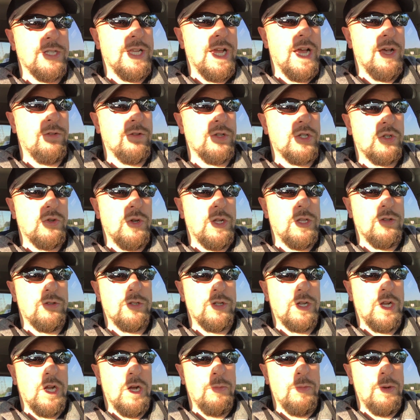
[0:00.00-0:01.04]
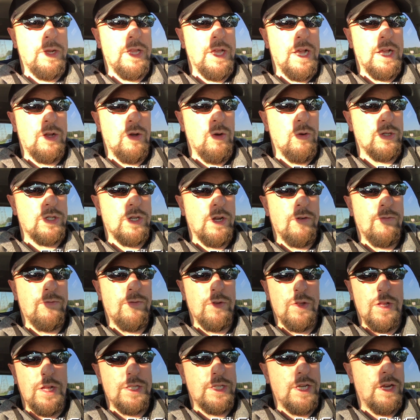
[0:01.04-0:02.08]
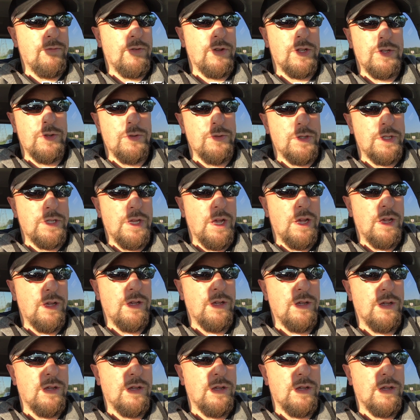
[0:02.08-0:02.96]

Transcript: and down the street there's a company that goes there for lunch every Tuesday.